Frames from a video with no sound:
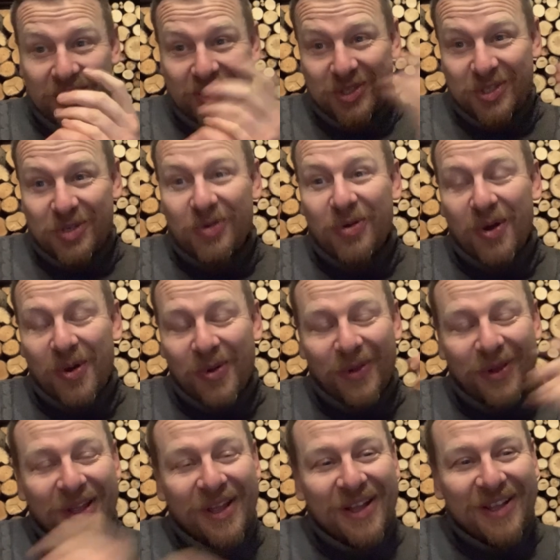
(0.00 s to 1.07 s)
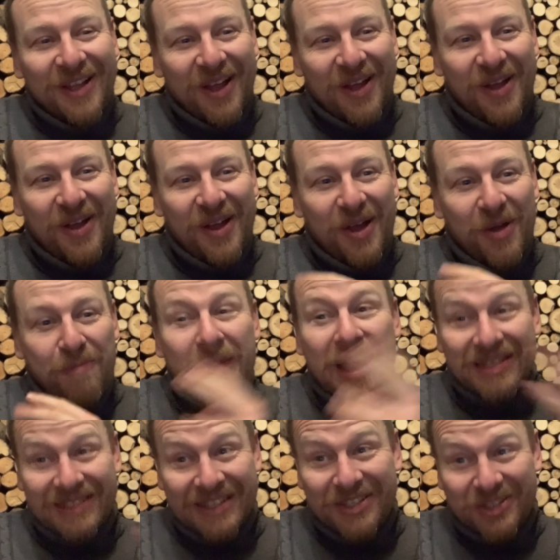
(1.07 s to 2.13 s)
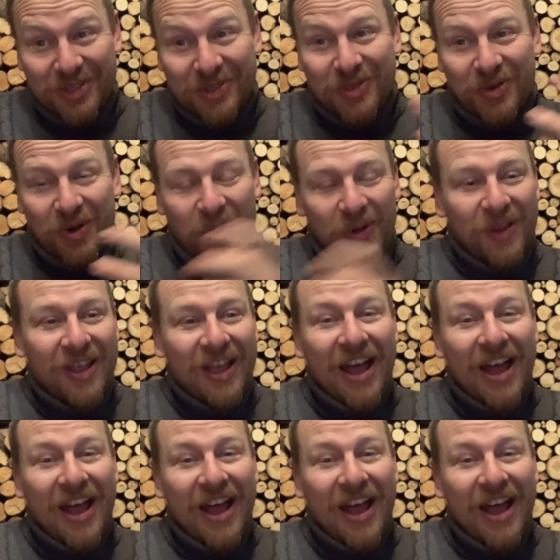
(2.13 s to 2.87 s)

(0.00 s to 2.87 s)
a scroll a messenger scroll,